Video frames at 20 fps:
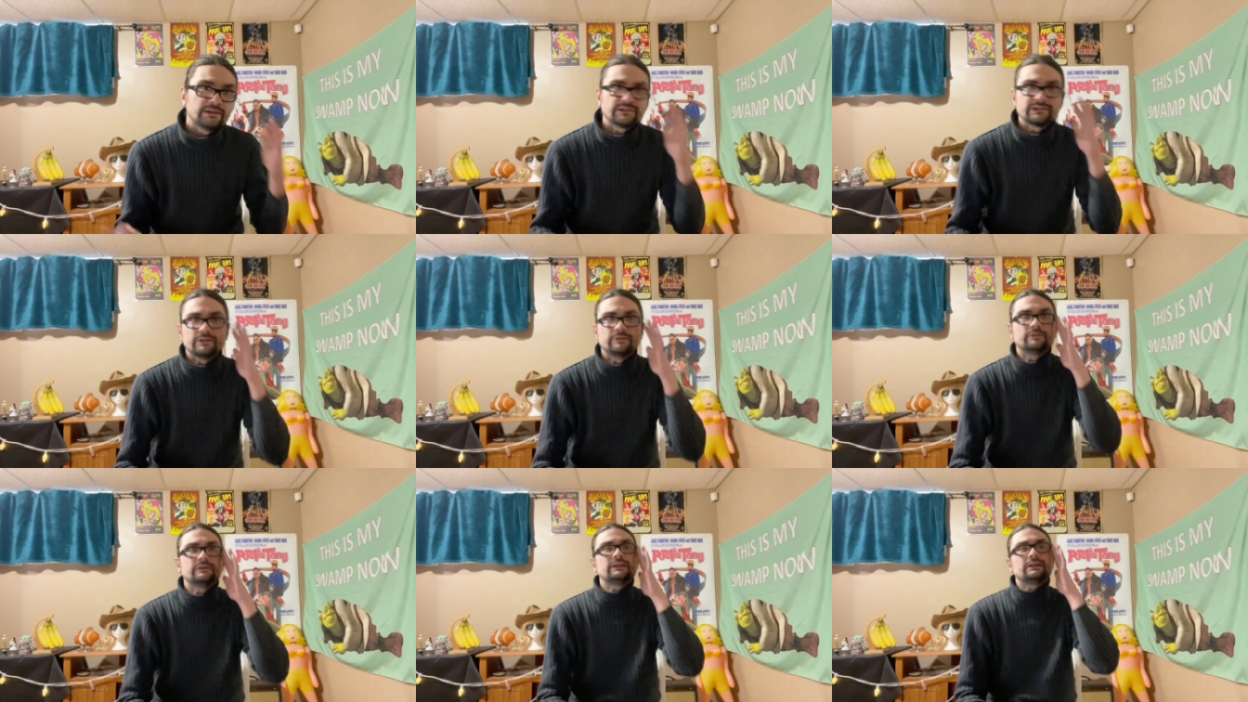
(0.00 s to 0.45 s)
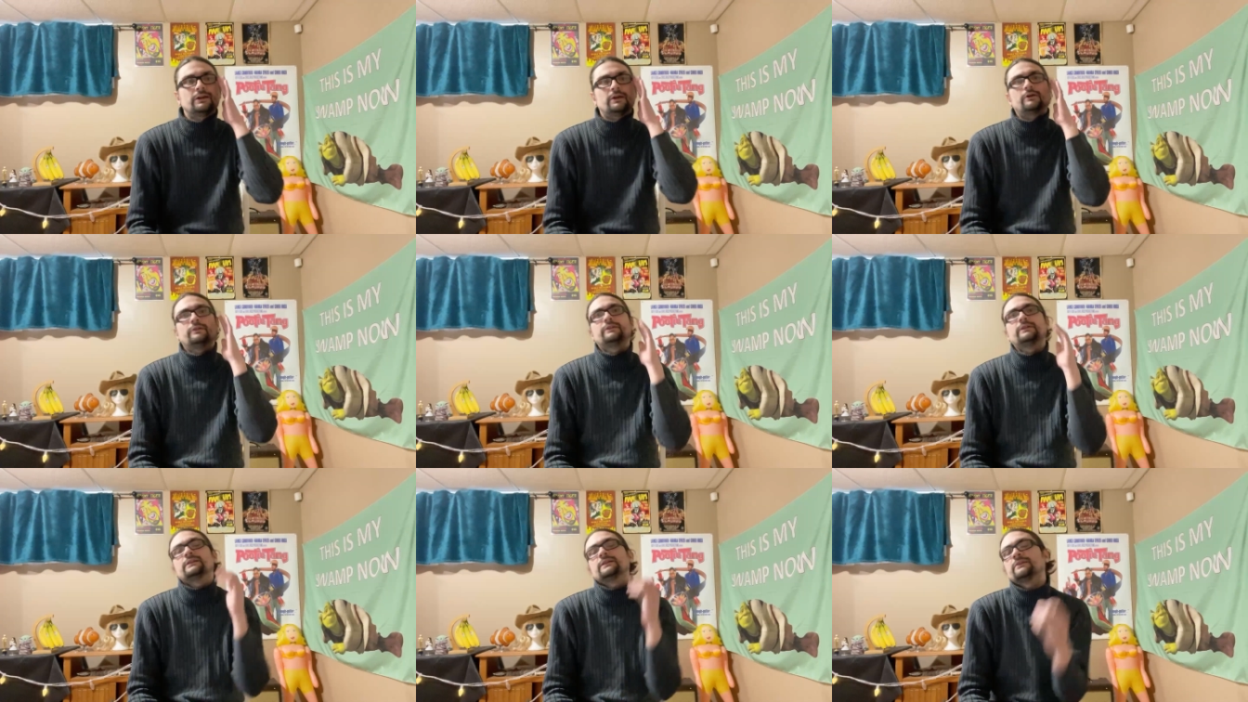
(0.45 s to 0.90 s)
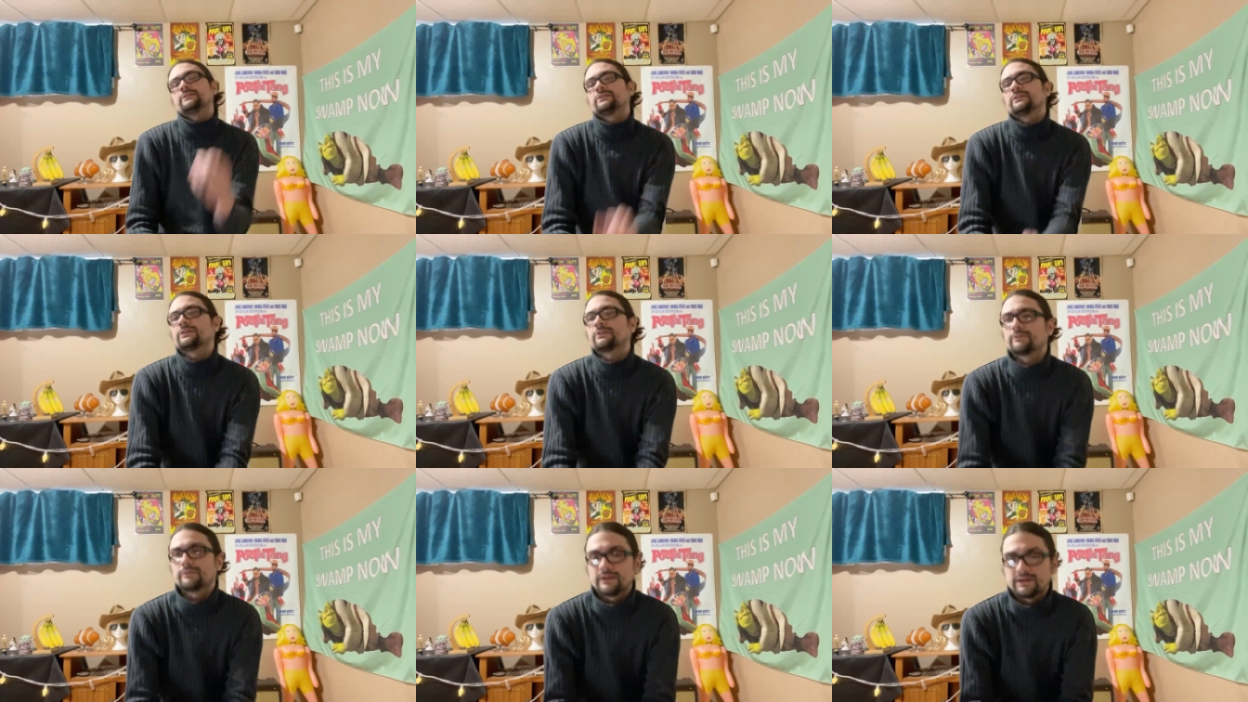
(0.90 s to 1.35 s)
so we know that there's a
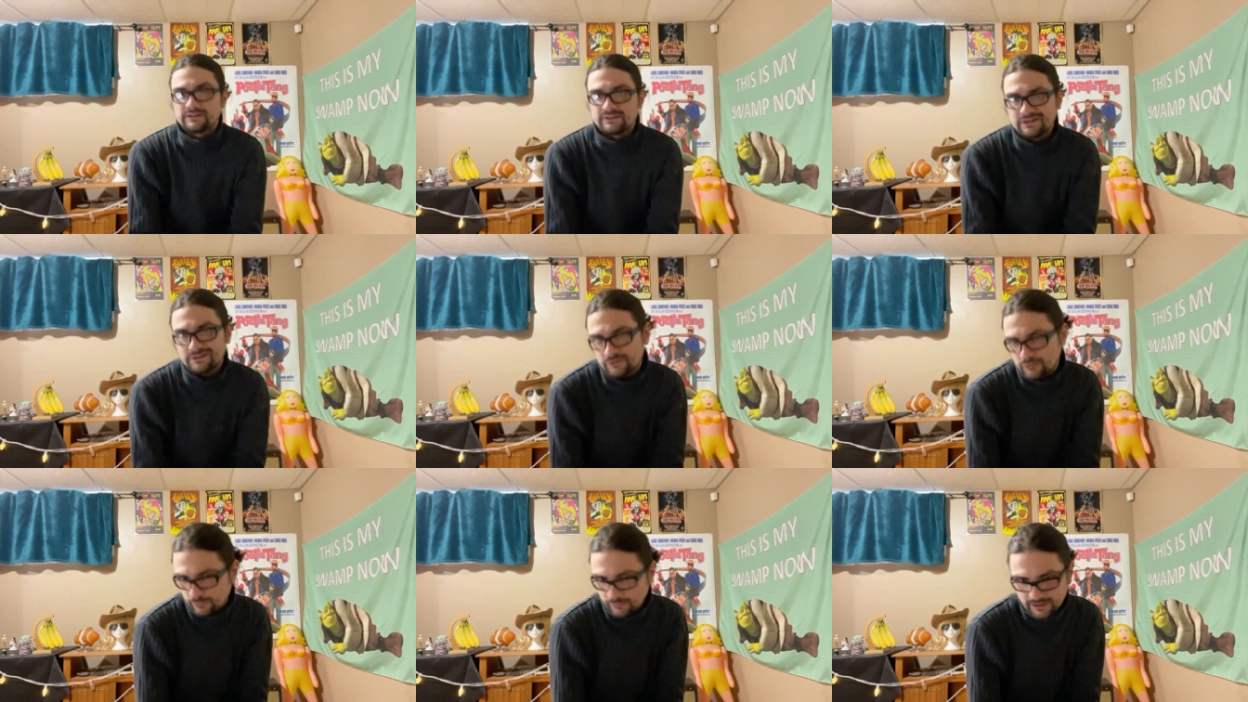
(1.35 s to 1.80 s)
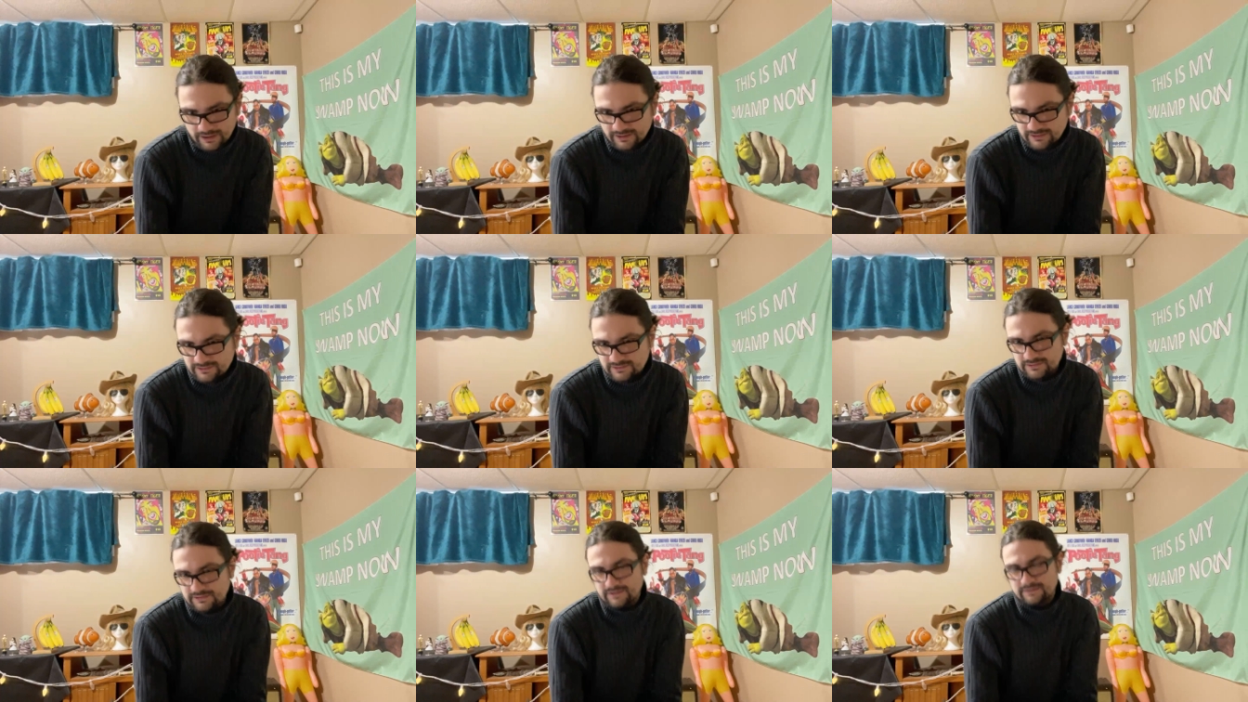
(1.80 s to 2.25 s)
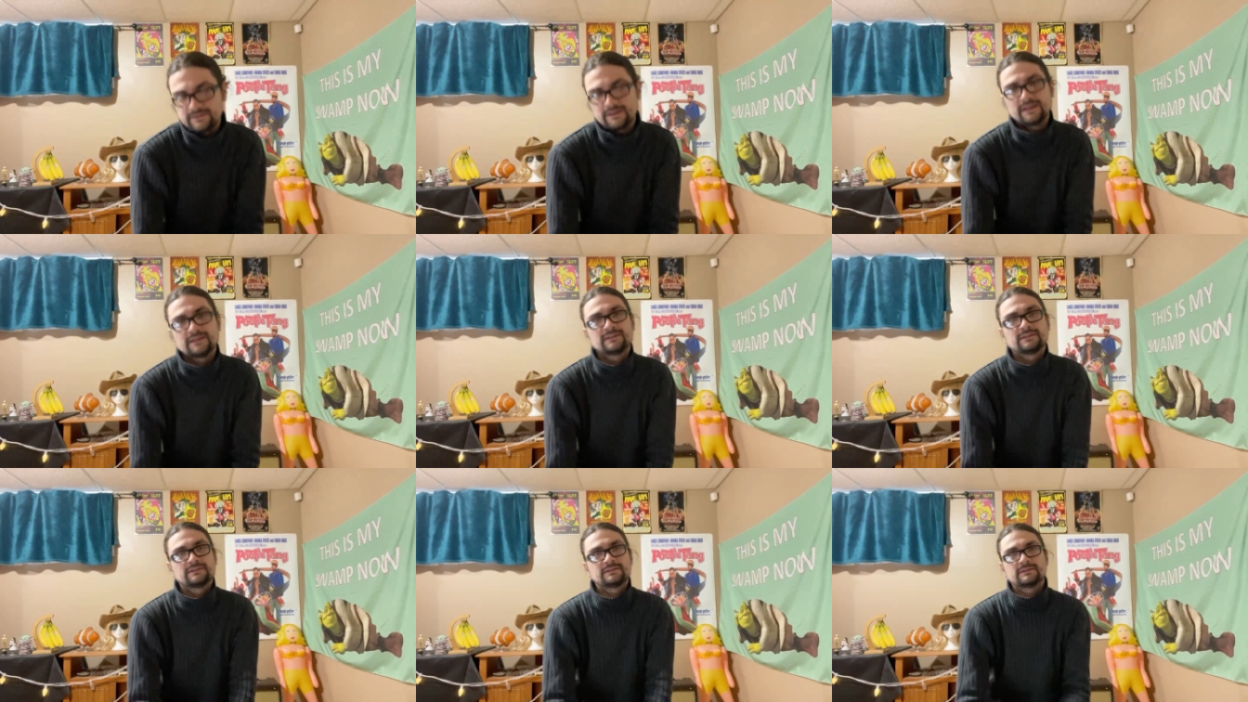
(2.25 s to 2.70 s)
crazy twist, because
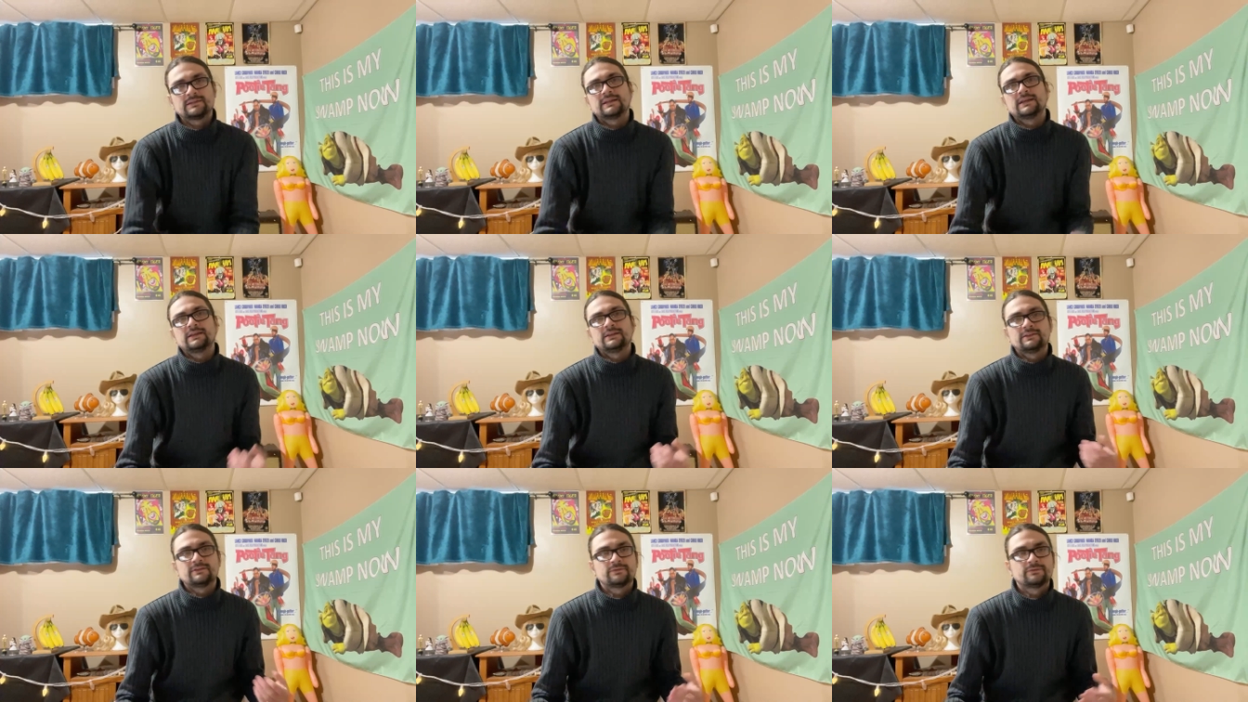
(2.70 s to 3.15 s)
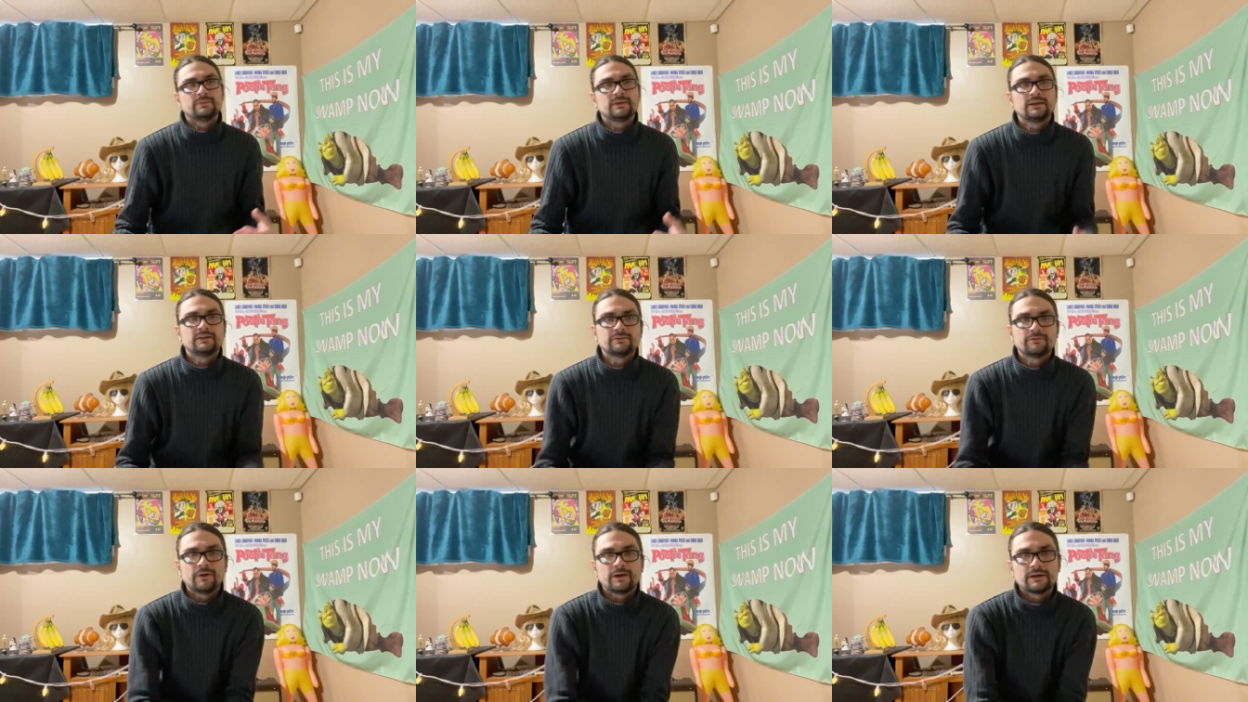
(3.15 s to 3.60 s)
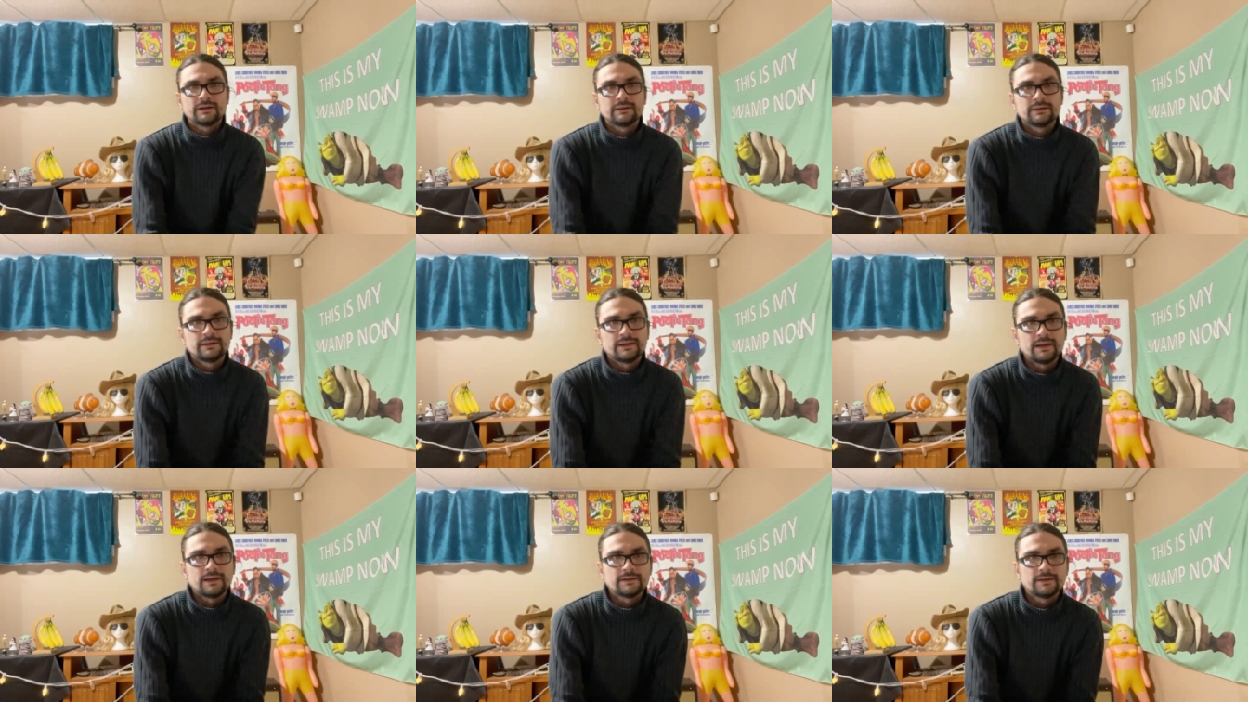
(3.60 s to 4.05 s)
that's his fucking
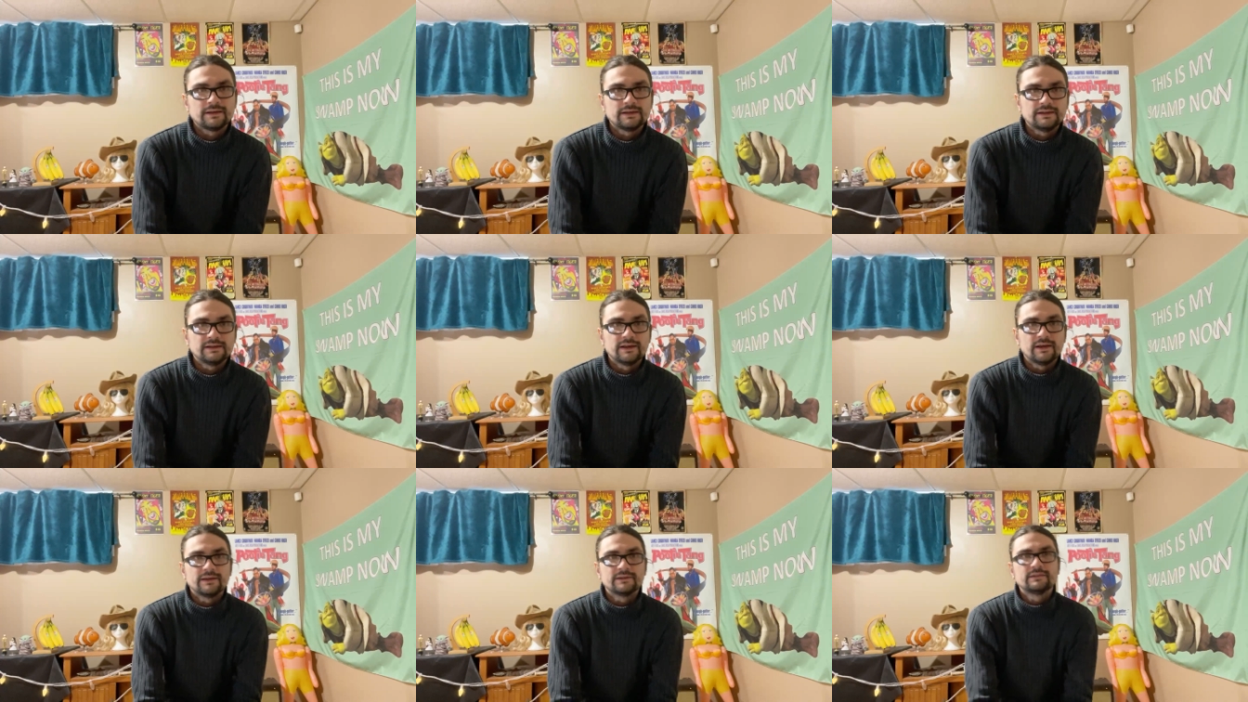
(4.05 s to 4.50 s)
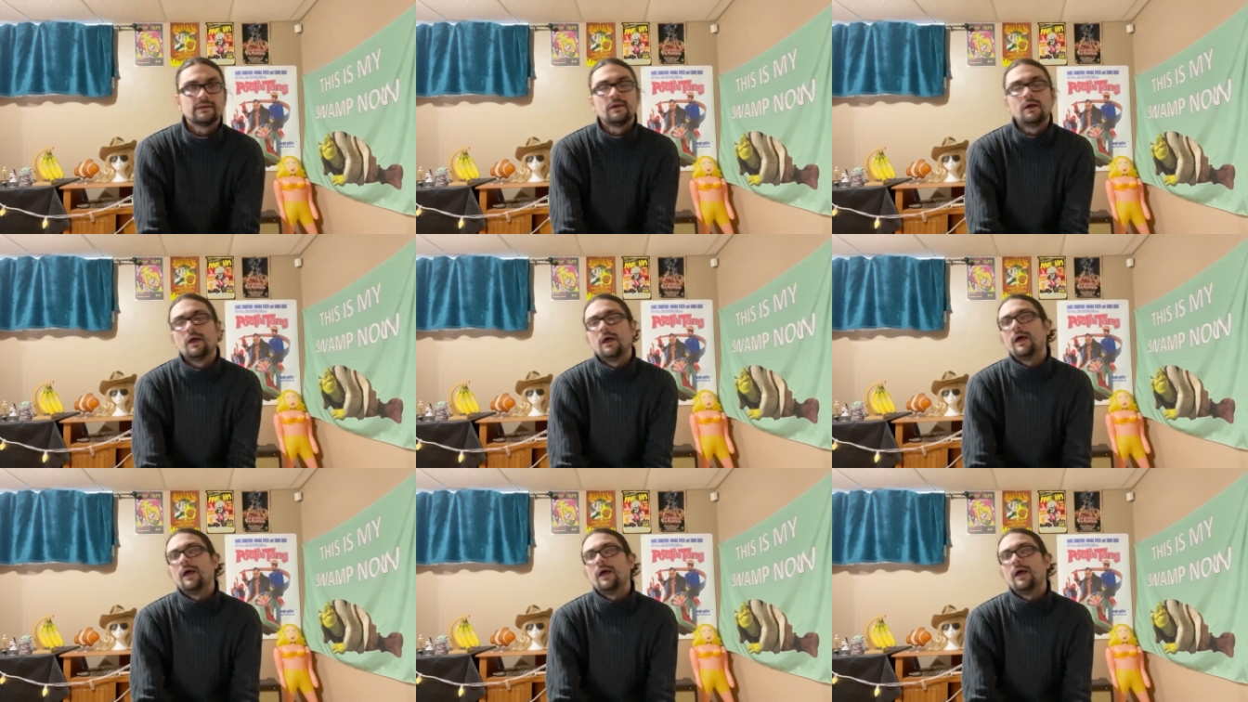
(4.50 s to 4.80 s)
thing that he does.